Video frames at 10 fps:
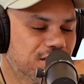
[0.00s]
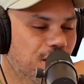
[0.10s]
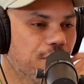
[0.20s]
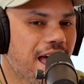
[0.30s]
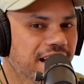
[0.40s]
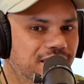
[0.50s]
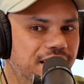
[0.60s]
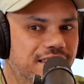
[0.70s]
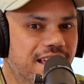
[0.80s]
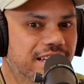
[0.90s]
So the
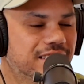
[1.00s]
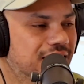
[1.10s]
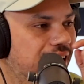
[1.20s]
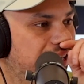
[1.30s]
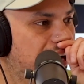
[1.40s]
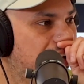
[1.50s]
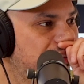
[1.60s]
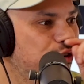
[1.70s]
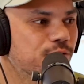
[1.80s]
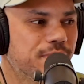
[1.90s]
heckling thing, it's like
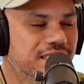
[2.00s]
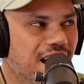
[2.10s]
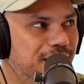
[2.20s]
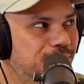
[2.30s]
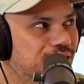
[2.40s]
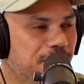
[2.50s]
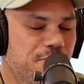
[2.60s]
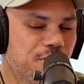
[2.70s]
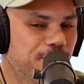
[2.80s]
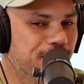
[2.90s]
there would be times I
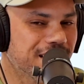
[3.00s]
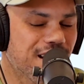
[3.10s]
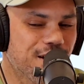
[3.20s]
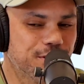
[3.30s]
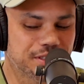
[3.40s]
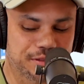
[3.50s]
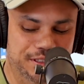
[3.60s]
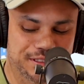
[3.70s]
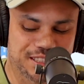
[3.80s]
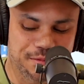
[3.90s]
remember being a host
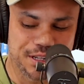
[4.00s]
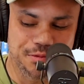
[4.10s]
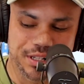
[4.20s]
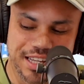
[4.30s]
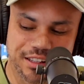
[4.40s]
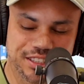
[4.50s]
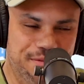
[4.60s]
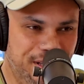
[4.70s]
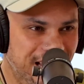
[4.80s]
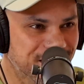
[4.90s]
where somebody would yell
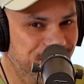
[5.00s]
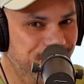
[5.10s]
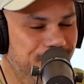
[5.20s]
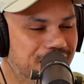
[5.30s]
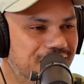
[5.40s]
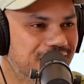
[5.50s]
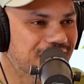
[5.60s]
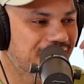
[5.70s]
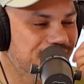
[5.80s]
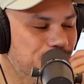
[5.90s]
something at you
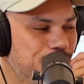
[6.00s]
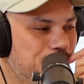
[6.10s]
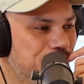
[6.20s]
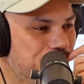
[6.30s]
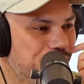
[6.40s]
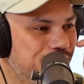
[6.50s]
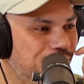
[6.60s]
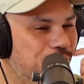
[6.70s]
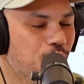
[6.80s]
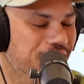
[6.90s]
and you would
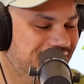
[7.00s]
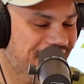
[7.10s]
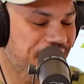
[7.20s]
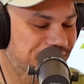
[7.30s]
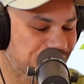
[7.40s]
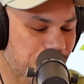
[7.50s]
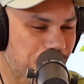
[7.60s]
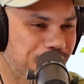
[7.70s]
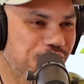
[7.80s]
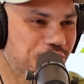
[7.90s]
want to tear into
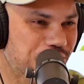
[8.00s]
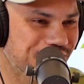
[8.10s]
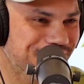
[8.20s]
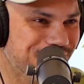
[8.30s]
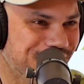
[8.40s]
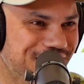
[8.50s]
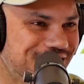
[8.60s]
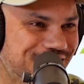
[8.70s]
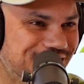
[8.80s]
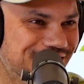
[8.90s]
them, but you couldn't
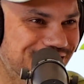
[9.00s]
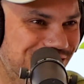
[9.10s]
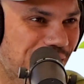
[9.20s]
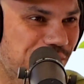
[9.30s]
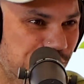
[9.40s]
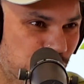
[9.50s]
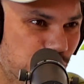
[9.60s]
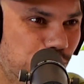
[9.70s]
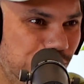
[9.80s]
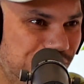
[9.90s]
because you had these
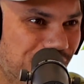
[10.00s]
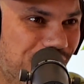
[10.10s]
rules